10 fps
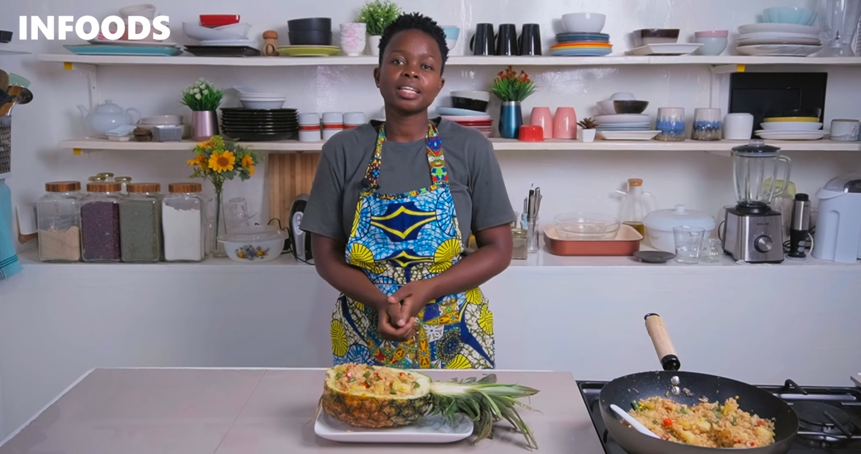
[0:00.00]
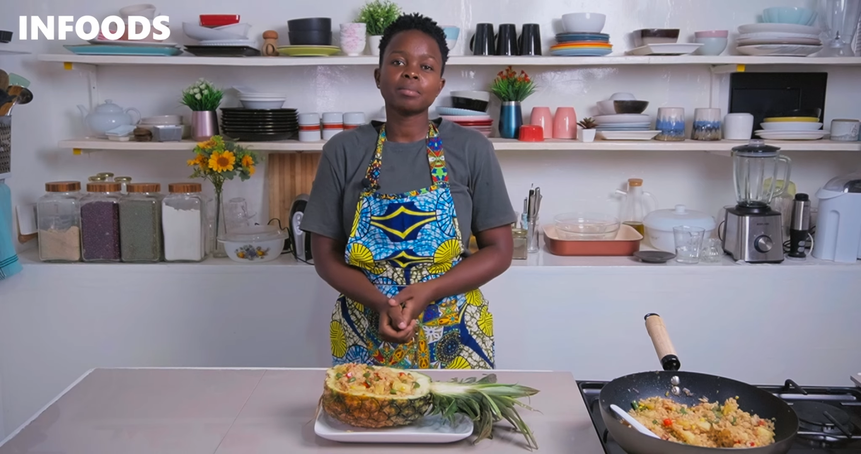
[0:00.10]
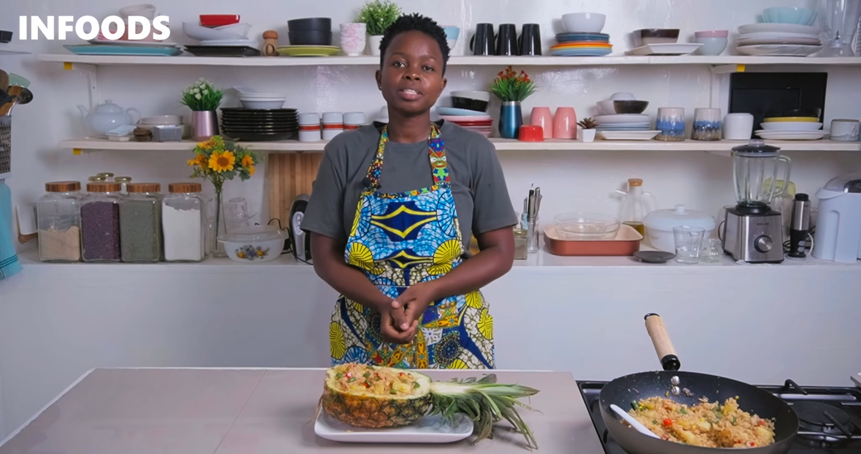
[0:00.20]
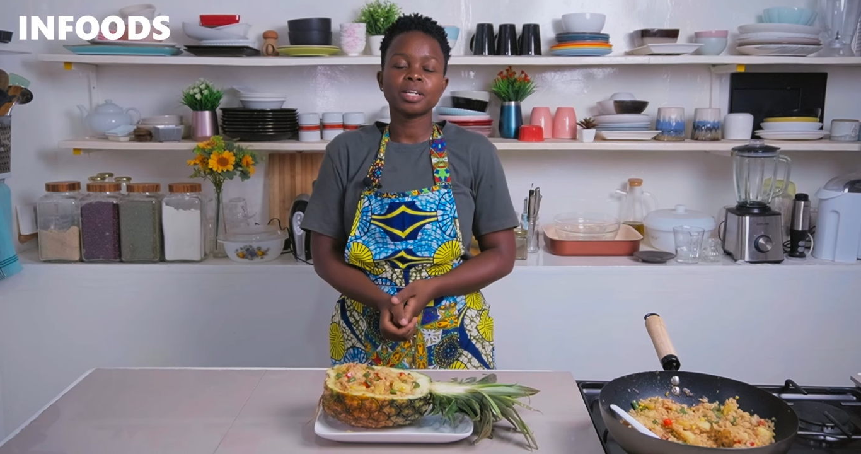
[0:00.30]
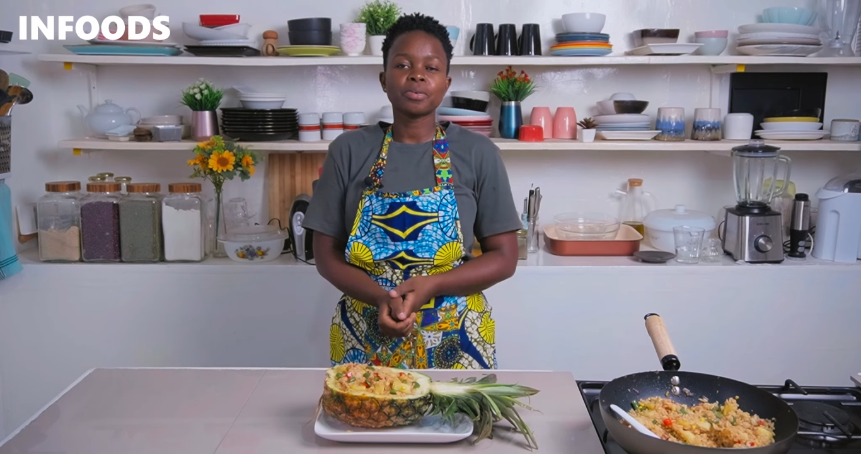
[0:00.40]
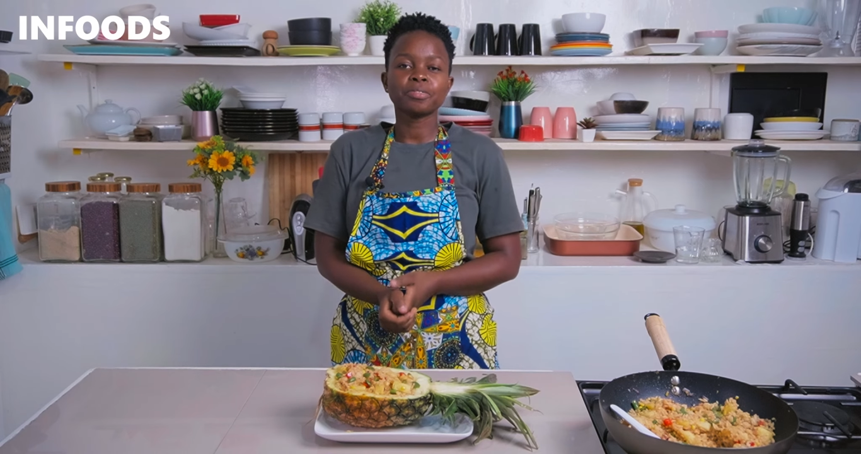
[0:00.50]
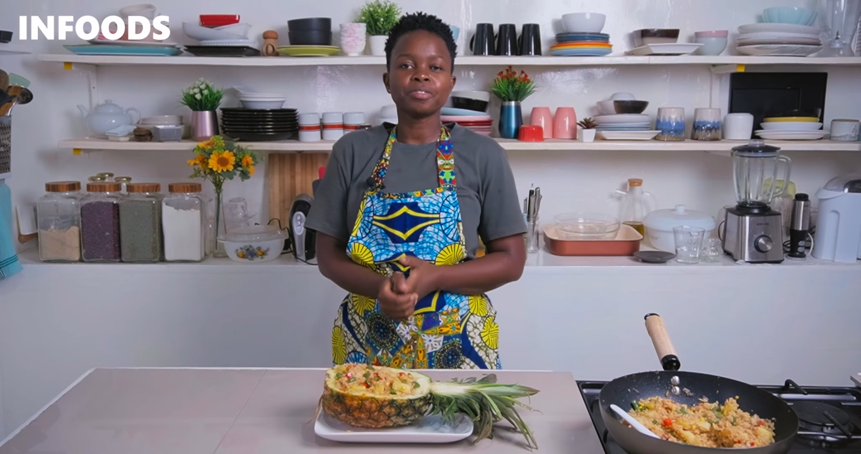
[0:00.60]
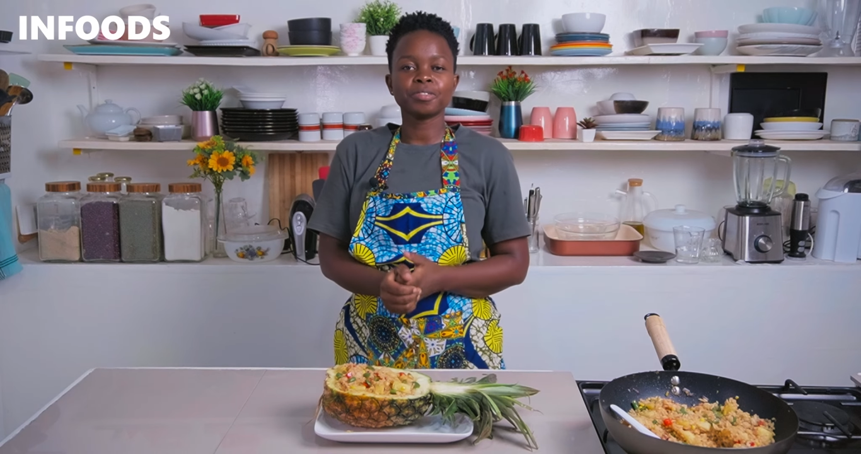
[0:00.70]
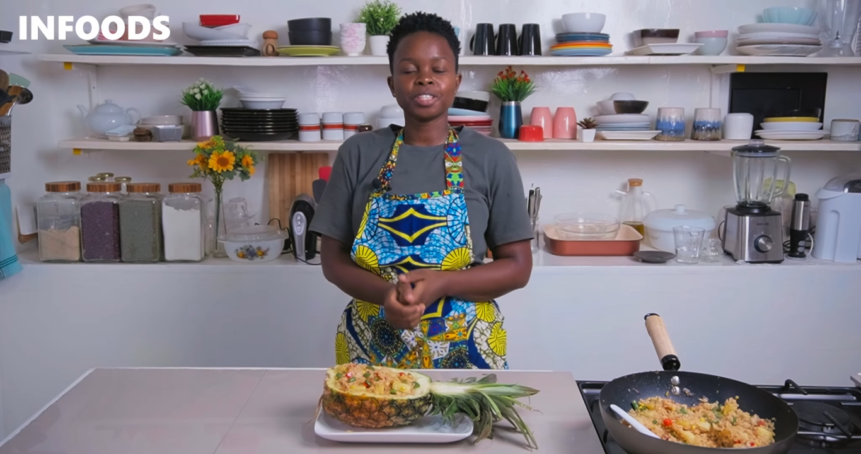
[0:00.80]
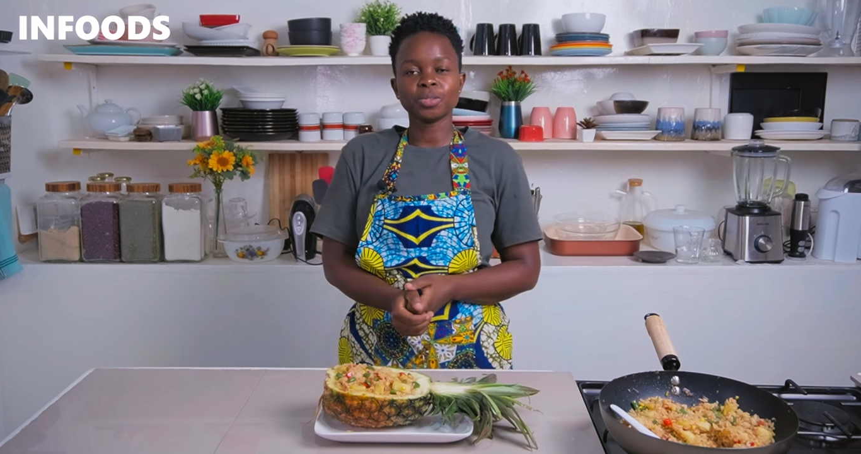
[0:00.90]
a matter of
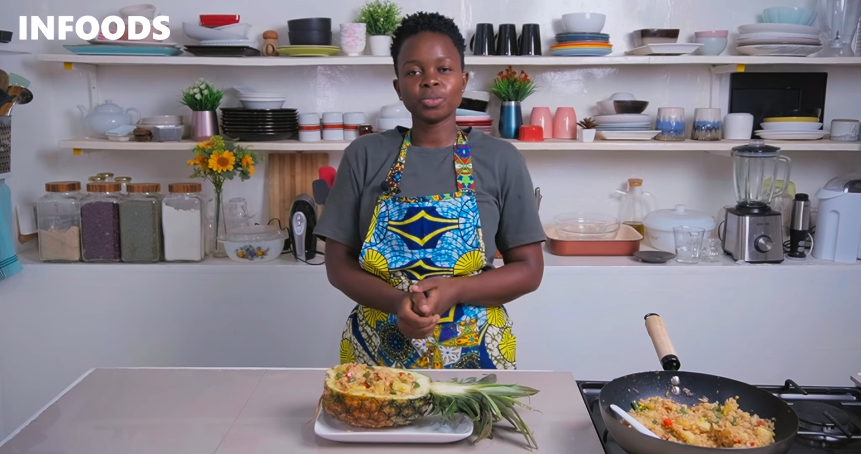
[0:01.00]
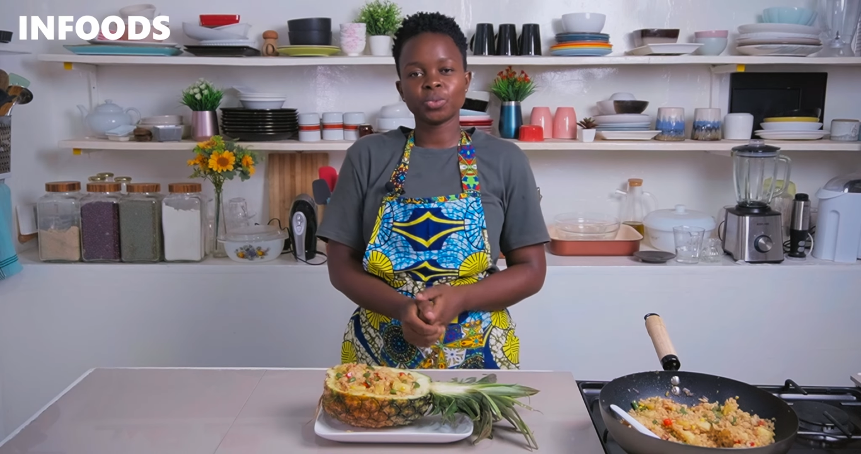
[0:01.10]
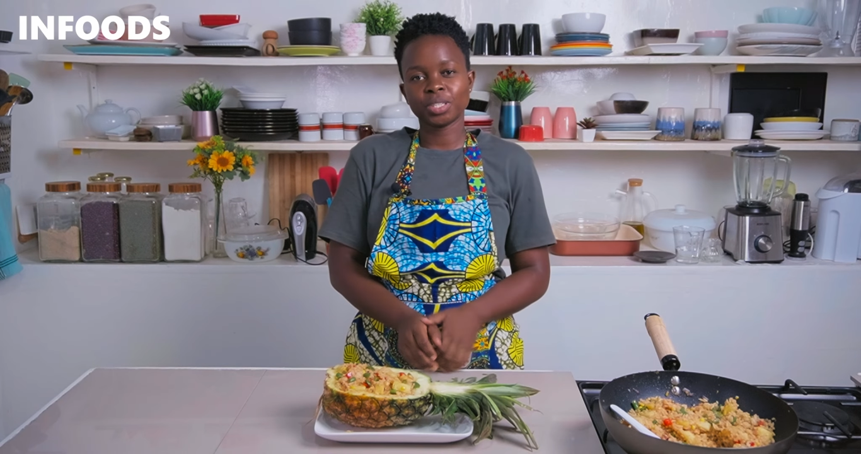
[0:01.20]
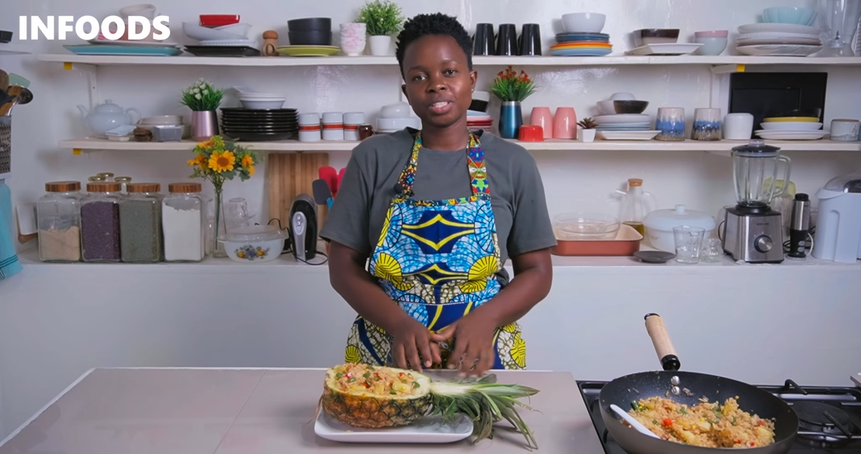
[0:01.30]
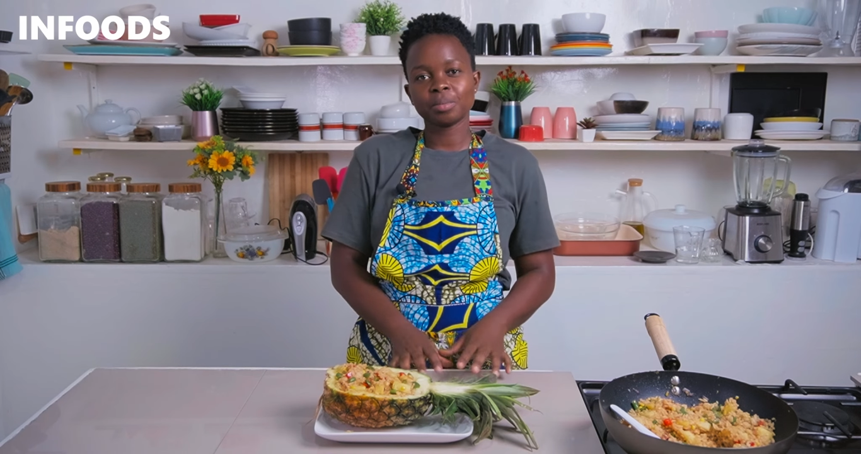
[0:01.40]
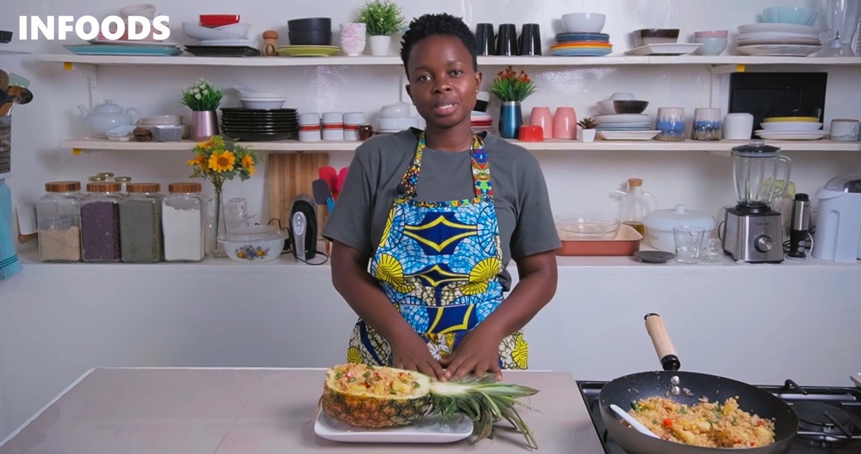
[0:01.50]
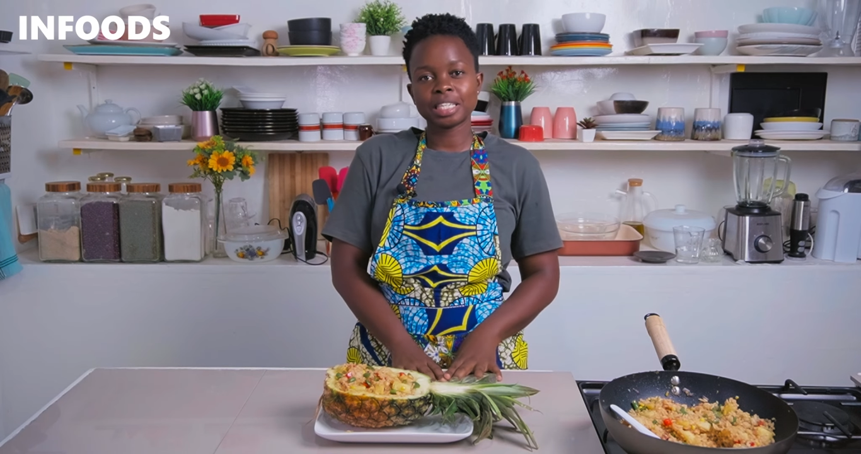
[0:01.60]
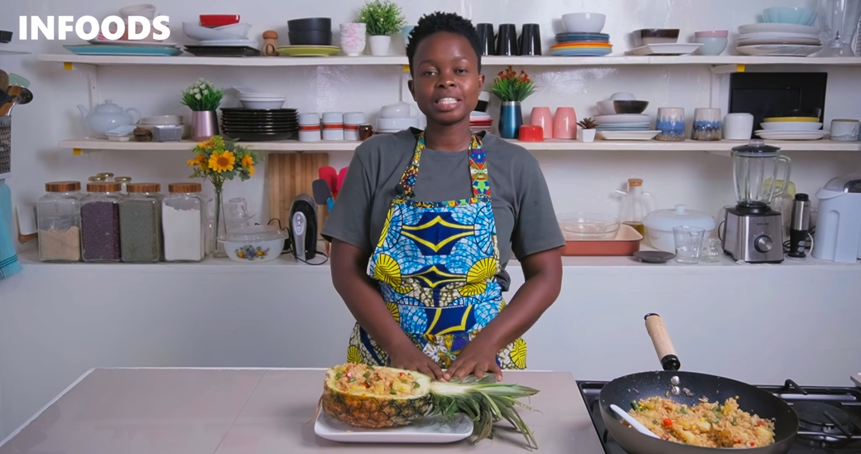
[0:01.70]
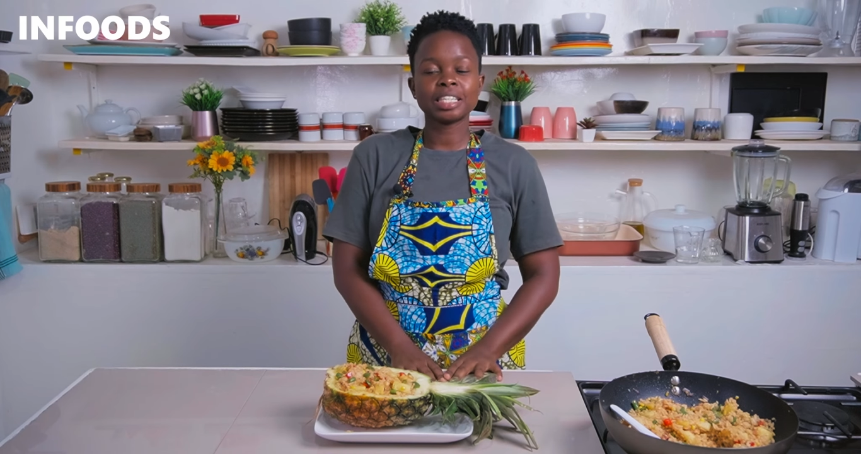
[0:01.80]
15 to 20 minutes,